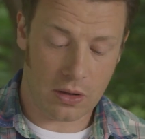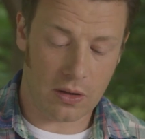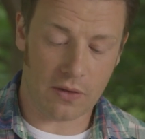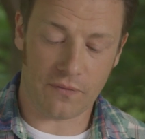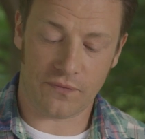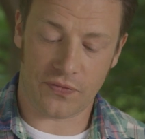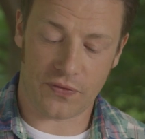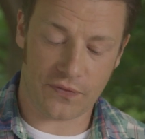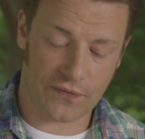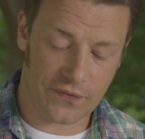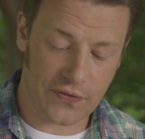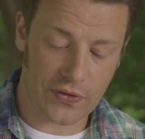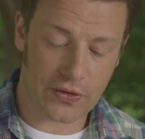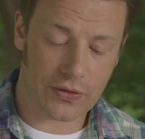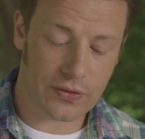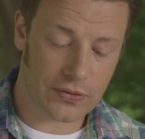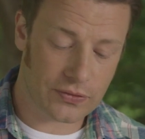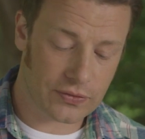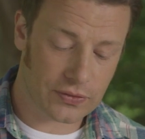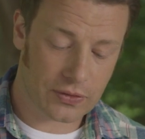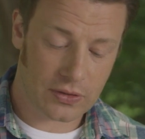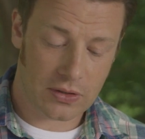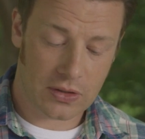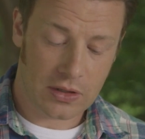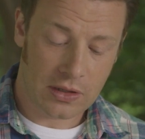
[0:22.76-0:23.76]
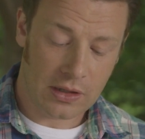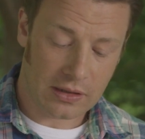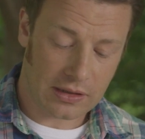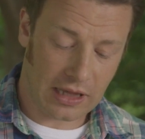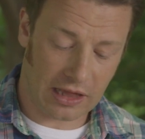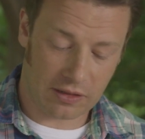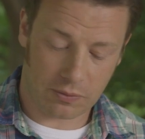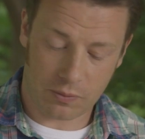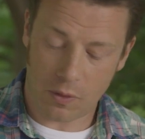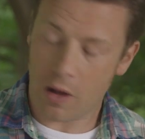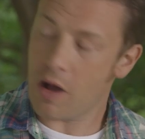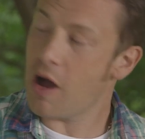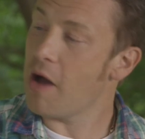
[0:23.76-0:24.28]
of the food.
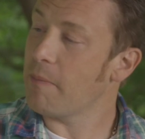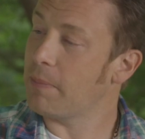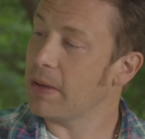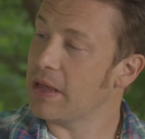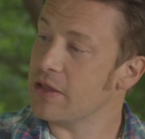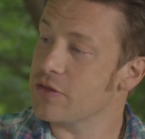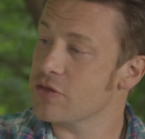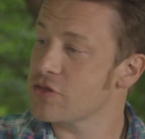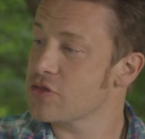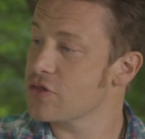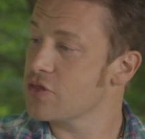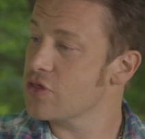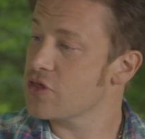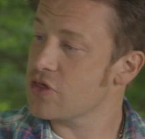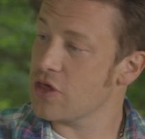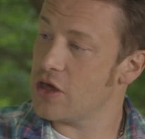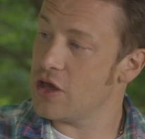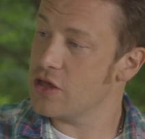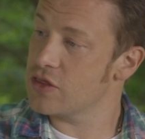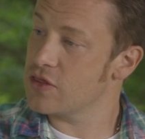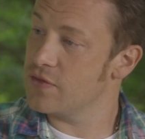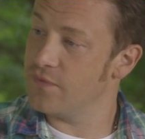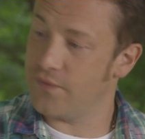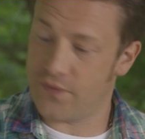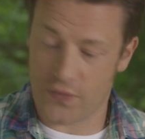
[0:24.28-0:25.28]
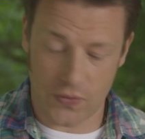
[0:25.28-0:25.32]
That's what I've been searching